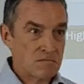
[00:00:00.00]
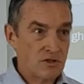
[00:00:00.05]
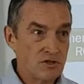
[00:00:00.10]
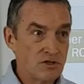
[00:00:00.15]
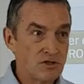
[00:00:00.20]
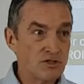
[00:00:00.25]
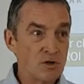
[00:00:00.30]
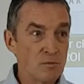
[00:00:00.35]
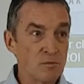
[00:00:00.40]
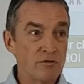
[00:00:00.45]

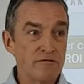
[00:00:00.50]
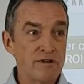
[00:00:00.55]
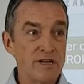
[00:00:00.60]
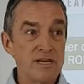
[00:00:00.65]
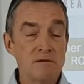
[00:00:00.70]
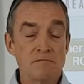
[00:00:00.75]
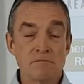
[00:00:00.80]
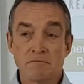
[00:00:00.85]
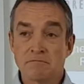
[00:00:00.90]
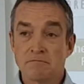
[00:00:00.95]

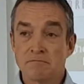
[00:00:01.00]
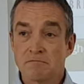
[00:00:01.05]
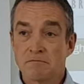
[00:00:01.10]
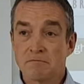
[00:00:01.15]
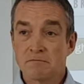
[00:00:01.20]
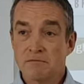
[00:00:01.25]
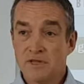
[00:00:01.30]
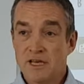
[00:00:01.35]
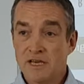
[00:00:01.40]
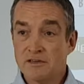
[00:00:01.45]
summary.
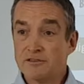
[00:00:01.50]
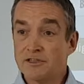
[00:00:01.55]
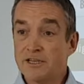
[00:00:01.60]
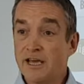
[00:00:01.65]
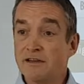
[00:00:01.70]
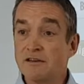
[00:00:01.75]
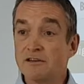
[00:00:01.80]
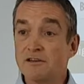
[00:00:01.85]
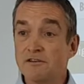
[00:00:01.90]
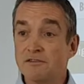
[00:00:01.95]
Here's the
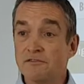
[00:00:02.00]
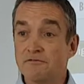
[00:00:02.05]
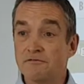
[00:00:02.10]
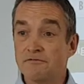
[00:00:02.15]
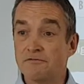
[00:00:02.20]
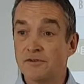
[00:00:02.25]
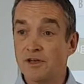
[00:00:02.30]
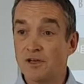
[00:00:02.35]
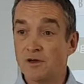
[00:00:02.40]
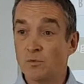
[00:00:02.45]
end
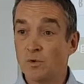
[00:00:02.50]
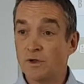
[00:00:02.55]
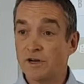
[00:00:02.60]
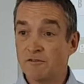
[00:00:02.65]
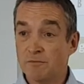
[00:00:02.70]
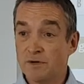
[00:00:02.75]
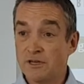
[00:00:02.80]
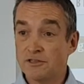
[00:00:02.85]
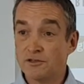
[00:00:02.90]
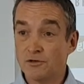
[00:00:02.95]
of what I've
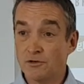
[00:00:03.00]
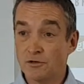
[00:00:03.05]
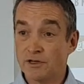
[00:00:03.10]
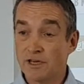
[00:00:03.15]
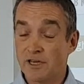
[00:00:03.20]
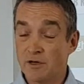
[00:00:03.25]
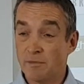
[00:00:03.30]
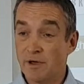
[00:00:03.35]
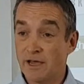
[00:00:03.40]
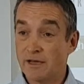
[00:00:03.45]
been
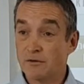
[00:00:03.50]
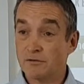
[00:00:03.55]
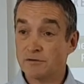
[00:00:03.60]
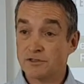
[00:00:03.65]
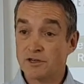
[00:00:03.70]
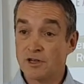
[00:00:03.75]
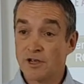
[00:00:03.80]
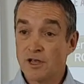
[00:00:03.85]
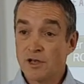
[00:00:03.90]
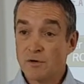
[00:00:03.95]
talking about.
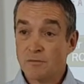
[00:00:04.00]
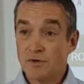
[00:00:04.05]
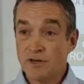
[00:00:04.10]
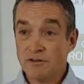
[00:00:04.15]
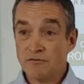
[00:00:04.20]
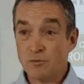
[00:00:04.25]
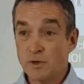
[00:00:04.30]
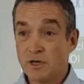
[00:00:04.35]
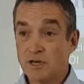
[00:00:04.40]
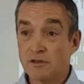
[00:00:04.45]
But
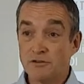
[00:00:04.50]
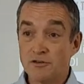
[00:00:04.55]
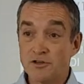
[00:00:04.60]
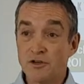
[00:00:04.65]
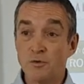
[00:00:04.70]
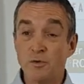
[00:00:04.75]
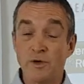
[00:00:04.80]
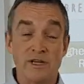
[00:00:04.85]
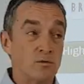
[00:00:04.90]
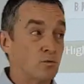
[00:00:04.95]
if we can
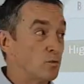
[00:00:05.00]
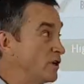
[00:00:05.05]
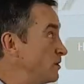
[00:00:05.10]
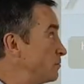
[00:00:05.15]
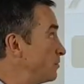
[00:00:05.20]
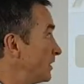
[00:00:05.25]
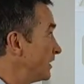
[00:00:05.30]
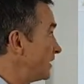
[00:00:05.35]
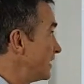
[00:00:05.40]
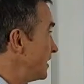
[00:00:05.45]
do it, we
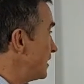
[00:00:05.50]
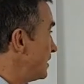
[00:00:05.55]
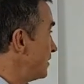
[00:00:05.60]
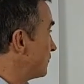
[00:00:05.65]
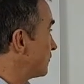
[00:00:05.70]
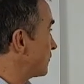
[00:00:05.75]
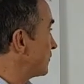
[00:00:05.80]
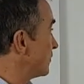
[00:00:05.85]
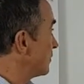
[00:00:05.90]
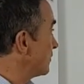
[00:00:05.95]

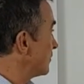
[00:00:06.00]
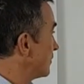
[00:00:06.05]
believe